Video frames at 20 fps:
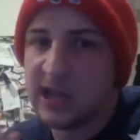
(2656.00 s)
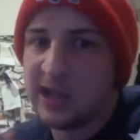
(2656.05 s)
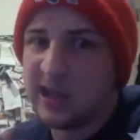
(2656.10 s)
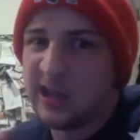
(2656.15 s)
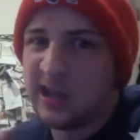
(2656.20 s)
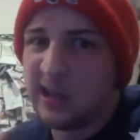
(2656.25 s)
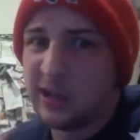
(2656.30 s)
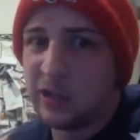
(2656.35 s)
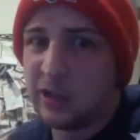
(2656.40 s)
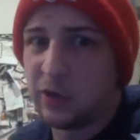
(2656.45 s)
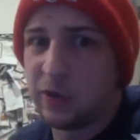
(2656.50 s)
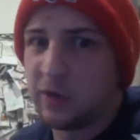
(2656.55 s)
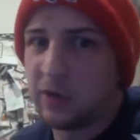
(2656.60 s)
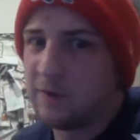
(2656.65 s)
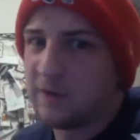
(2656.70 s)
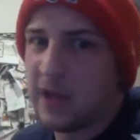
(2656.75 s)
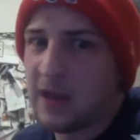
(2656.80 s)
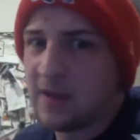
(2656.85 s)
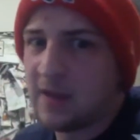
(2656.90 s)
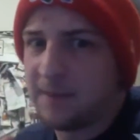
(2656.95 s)
You've
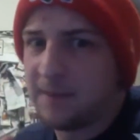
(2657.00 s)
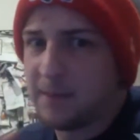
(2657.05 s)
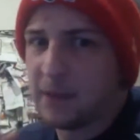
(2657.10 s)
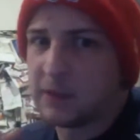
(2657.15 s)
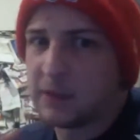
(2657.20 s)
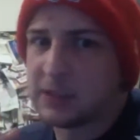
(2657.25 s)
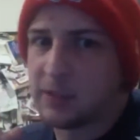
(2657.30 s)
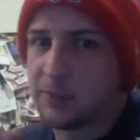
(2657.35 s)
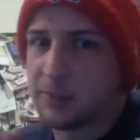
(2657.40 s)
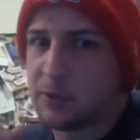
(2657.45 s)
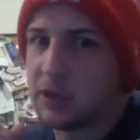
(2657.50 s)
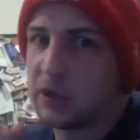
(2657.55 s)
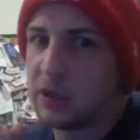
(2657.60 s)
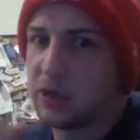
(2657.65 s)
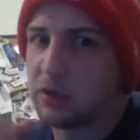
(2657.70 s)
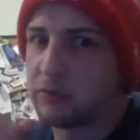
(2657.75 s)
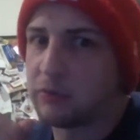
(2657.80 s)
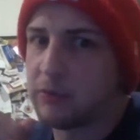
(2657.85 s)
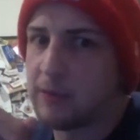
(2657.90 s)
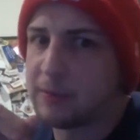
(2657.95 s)
kind of built a pretty good
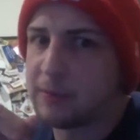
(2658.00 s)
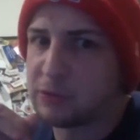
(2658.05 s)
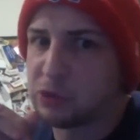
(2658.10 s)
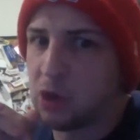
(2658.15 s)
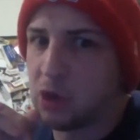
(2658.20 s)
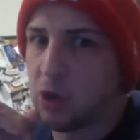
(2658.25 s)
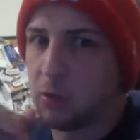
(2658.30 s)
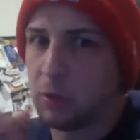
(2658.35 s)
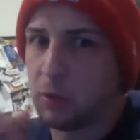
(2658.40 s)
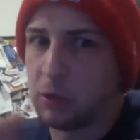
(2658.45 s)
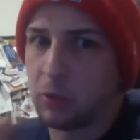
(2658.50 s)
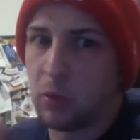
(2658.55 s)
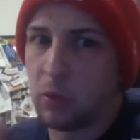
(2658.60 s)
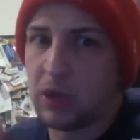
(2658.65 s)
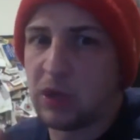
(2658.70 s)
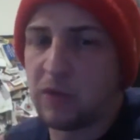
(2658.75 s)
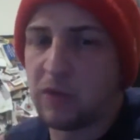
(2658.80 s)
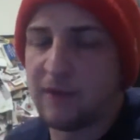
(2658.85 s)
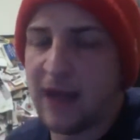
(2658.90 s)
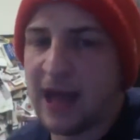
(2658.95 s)
repertoire with what
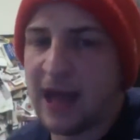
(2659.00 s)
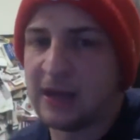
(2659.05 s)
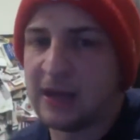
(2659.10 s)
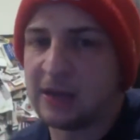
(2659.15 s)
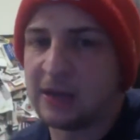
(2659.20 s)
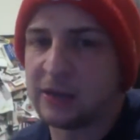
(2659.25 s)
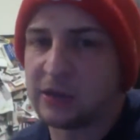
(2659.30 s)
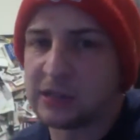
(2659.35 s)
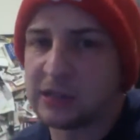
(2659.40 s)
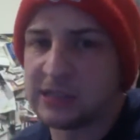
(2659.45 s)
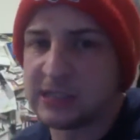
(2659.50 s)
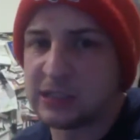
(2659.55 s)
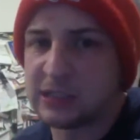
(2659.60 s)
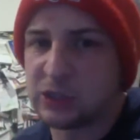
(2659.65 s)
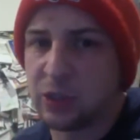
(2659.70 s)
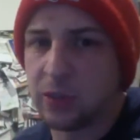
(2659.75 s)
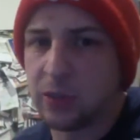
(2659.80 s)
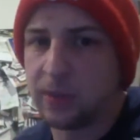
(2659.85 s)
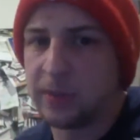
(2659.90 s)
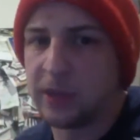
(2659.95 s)
you've had in your
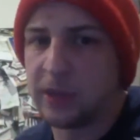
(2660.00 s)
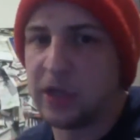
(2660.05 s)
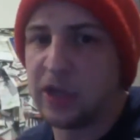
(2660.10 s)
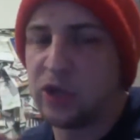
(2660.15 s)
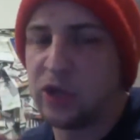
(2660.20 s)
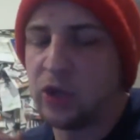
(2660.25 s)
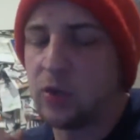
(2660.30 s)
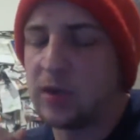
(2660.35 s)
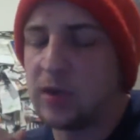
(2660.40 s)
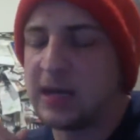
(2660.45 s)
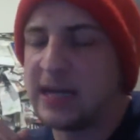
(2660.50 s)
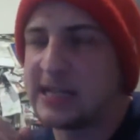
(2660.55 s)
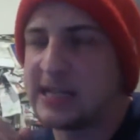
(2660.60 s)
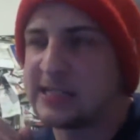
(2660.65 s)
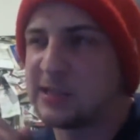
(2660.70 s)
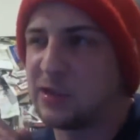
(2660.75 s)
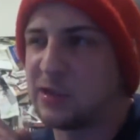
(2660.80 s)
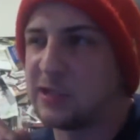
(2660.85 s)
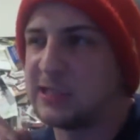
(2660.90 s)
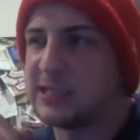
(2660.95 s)
system. And you don't want to
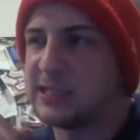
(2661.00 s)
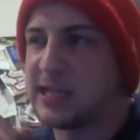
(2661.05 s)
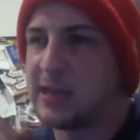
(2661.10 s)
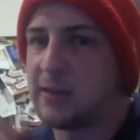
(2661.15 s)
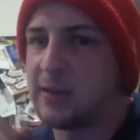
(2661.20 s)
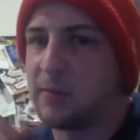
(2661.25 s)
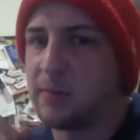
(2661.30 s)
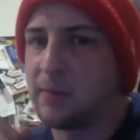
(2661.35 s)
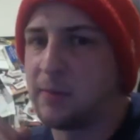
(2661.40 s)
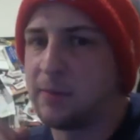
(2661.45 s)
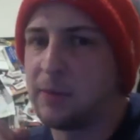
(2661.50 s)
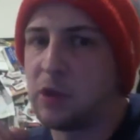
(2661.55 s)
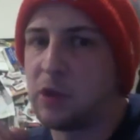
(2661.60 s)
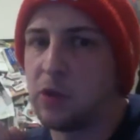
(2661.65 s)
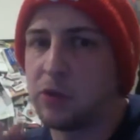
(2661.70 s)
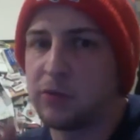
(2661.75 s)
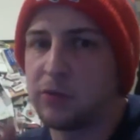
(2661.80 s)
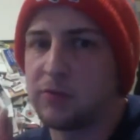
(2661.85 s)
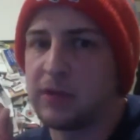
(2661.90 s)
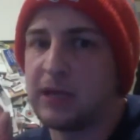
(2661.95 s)
necessarily send them,
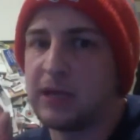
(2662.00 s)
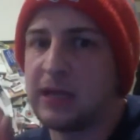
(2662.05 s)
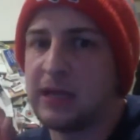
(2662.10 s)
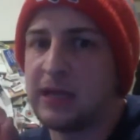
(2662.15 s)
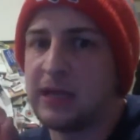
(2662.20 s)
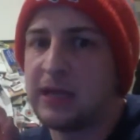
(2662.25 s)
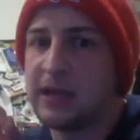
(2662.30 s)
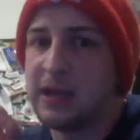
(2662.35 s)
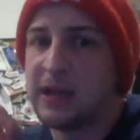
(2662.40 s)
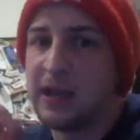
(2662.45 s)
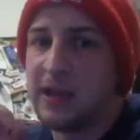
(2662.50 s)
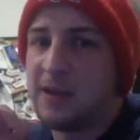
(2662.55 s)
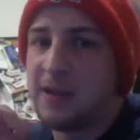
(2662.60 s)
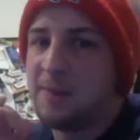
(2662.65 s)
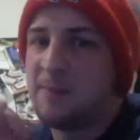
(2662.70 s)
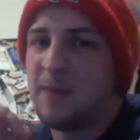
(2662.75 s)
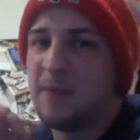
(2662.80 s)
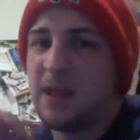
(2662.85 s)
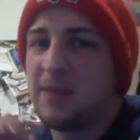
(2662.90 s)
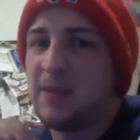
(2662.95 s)
3,
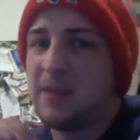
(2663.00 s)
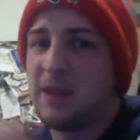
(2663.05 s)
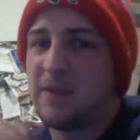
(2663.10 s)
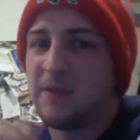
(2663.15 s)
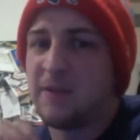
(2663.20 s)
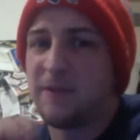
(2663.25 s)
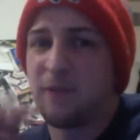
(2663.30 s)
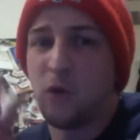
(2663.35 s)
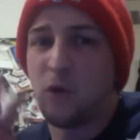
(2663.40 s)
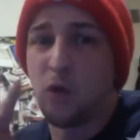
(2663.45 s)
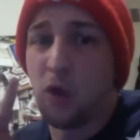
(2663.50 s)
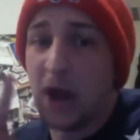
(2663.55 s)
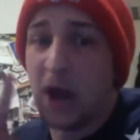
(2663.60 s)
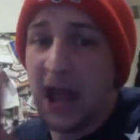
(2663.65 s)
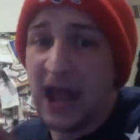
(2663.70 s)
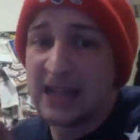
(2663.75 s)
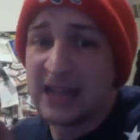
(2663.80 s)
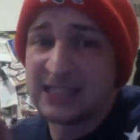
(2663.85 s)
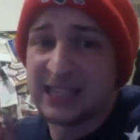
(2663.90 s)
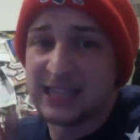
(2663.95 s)
maybe 4
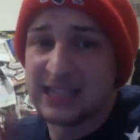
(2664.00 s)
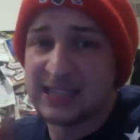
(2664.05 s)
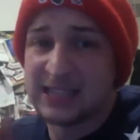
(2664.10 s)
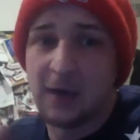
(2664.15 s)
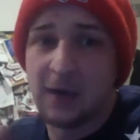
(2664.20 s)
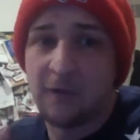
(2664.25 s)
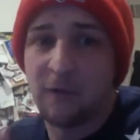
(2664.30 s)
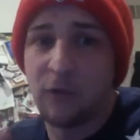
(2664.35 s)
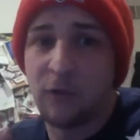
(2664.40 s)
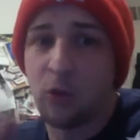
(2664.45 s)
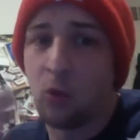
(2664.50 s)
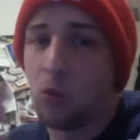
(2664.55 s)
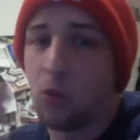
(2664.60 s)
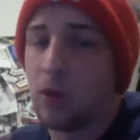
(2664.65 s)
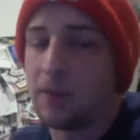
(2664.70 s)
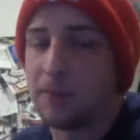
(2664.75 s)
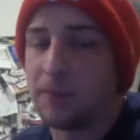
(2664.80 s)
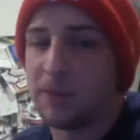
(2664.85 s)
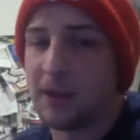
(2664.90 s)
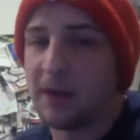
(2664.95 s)
assets out for
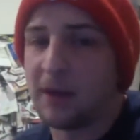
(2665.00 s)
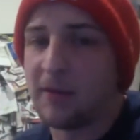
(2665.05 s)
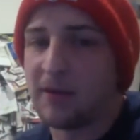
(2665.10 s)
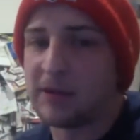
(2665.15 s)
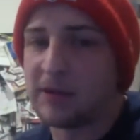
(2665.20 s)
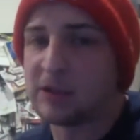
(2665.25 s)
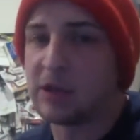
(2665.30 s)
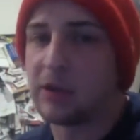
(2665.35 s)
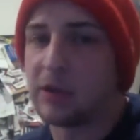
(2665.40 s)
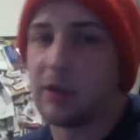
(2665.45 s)
one player in return.